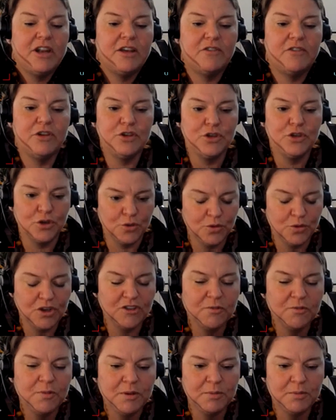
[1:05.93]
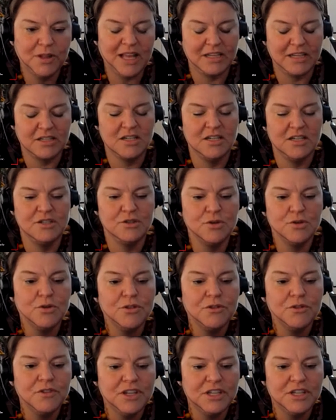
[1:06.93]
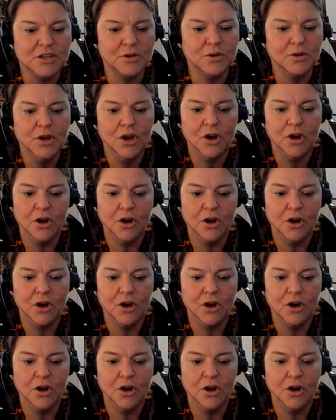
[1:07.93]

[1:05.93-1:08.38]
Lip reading: never knew if people actually saw the video,